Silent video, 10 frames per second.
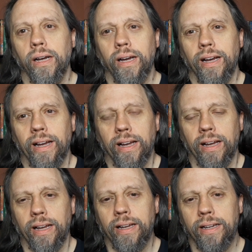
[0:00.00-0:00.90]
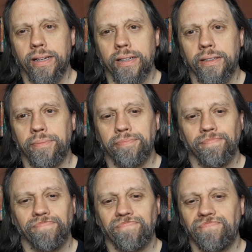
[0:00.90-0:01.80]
(no one is talking)